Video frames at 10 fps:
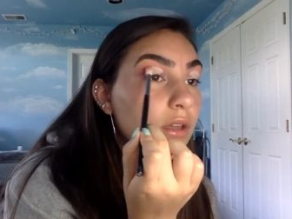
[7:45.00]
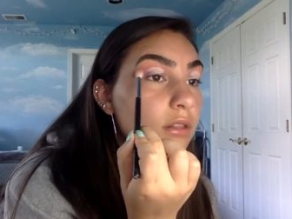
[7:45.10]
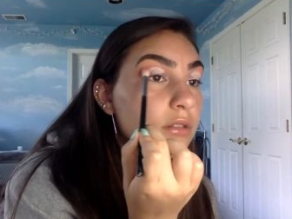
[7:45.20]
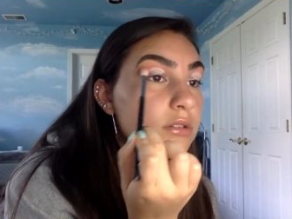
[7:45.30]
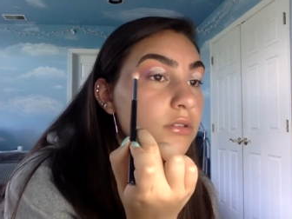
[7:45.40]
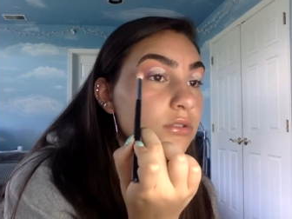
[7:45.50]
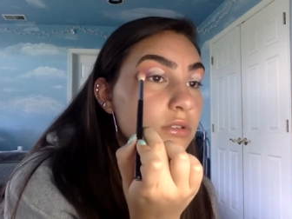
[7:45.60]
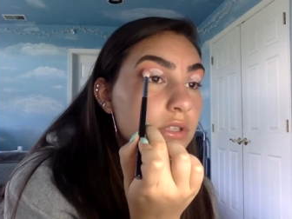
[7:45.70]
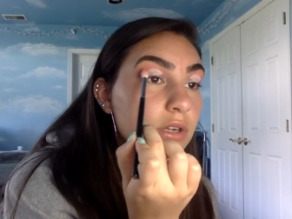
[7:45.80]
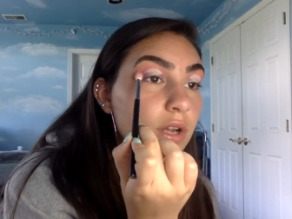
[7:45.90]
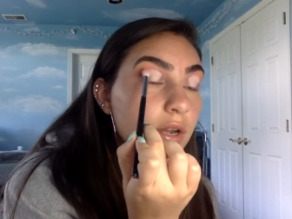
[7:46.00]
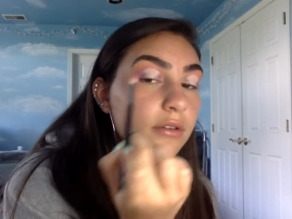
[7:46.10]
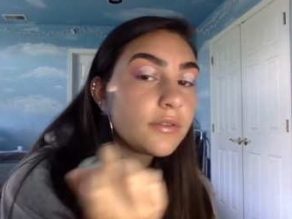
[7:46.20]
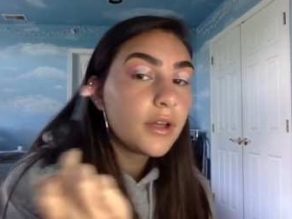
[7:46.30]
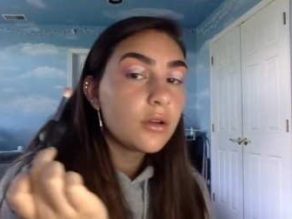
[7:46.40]
and this is just going to kind
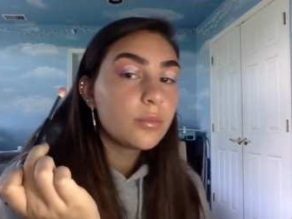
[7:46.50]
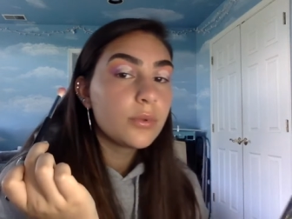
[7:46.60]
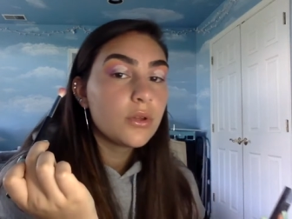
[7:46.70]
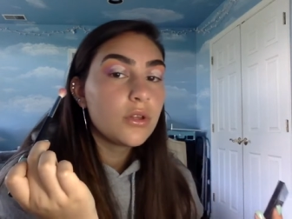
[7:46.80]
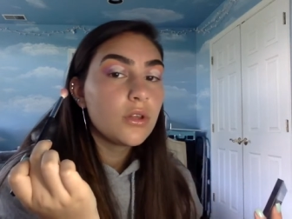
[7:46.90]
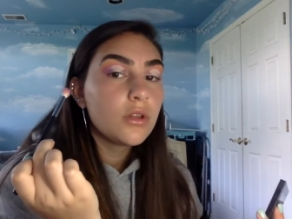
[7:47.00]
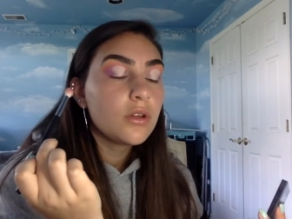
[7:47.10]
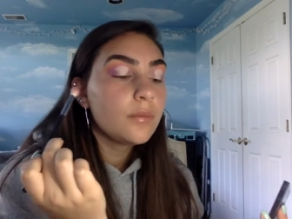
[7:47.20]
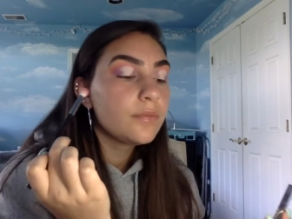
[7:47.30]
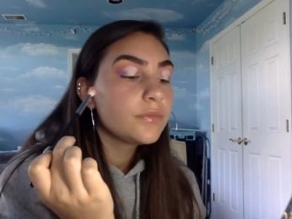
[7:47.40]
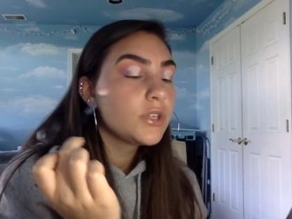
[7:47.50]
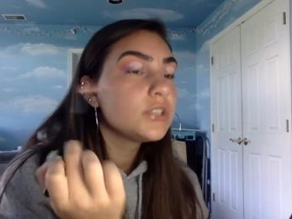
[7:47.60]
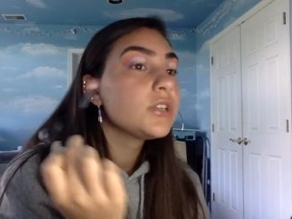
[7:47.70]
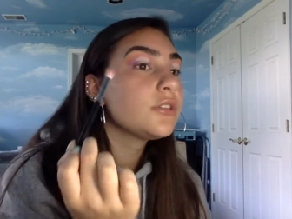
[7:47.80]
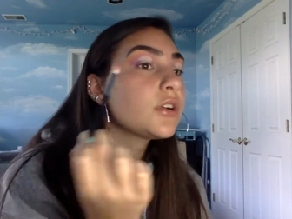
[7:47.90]
of help.
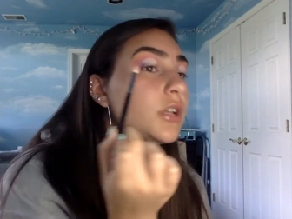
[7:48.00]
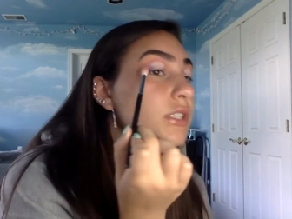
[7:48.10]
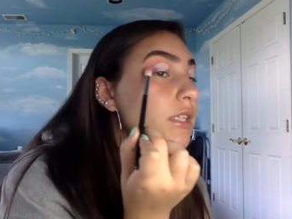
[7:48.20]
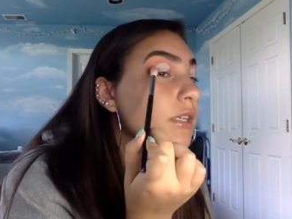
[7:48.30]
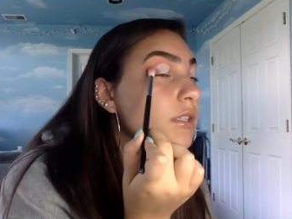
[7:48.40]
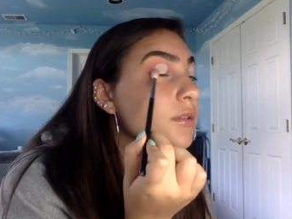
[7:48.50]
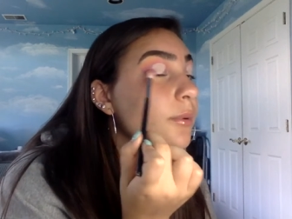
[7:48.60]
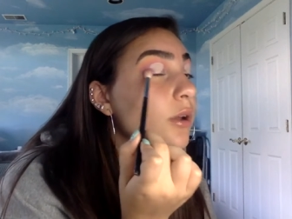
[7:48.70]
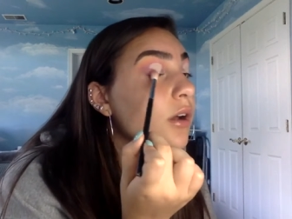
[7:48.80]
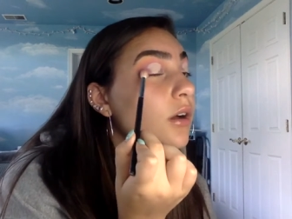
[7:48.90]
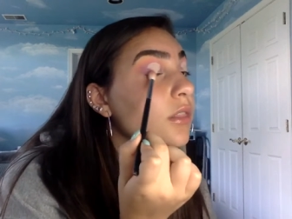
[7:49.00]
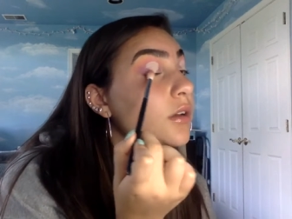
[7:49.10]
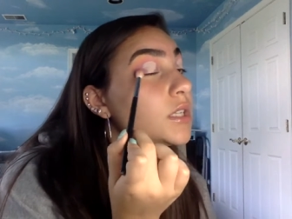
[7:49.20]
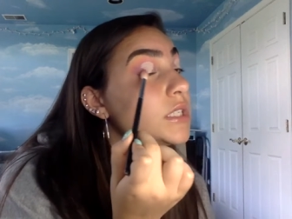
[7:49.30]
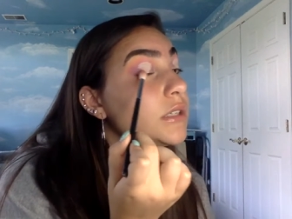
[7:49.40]
There's other colors that I need to put on the
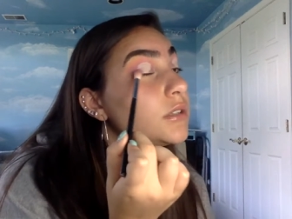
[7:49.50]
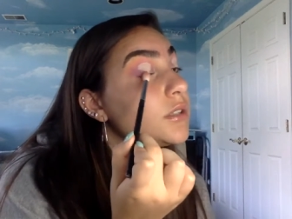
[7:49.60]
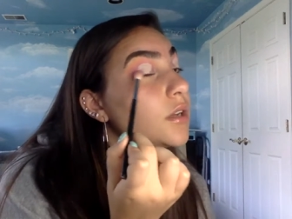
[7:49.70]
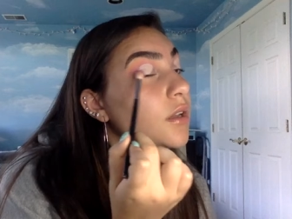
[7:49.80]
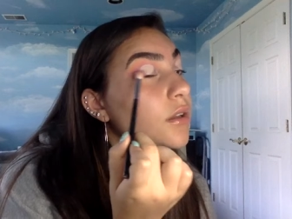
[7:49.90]
concealer.